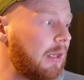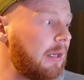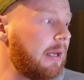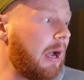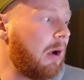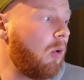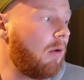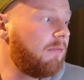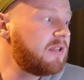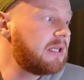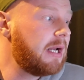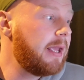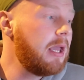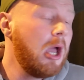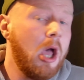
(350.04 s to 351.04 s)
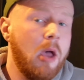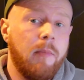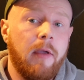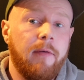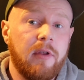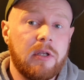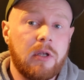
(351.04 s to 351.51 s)
Now, obviously,
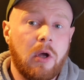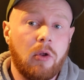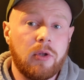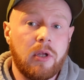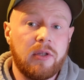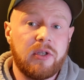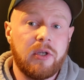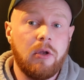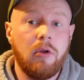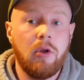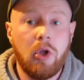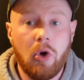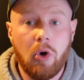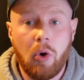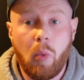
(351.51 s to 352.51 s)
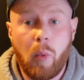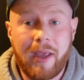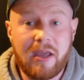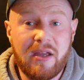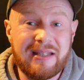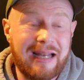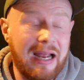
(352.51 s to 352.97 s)
moving on to your
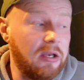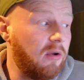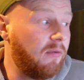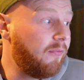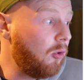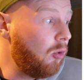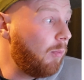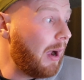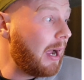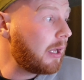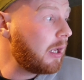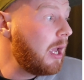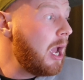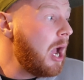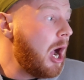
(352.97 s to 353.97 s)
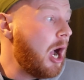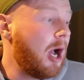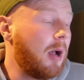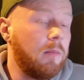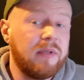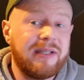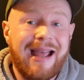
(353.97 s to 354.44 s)
wingers and your fullback.
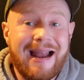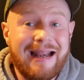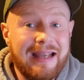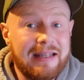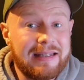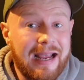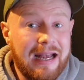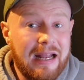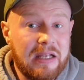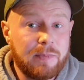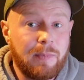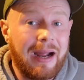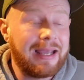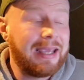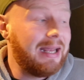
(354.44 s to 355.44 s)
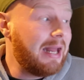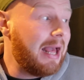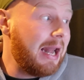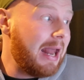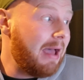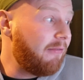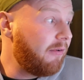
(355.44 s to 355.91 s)
So Elliot Daly is back in at
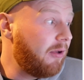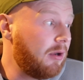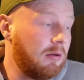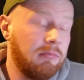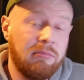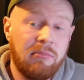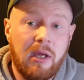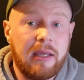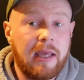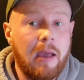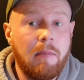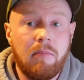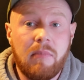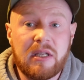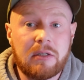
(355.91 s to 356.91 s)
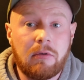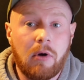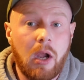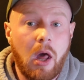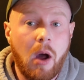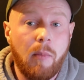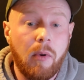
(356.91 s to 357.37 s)
11. Again, Mr.
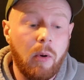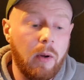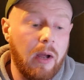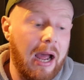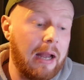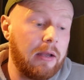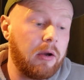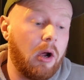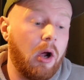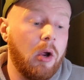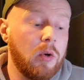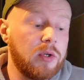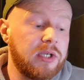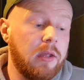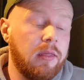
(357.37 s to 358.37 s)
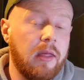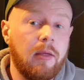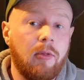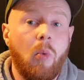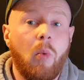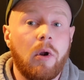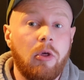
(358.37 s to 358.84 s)
Reliable. And I also
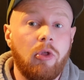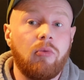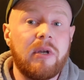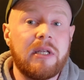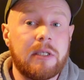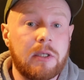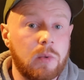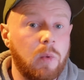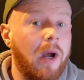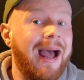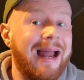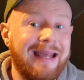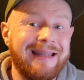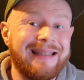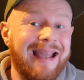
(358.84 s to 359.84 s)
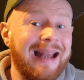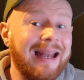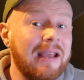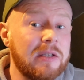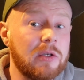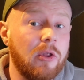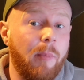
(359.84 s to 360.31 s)
think that one of the reasons why Elliot
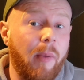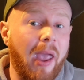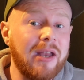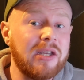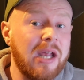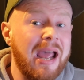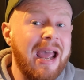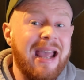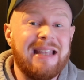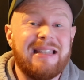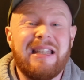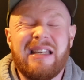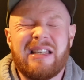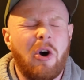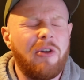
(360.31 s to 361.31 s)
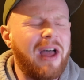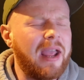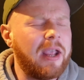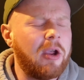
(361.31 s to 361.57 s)
Daly is on the pitch is he's got that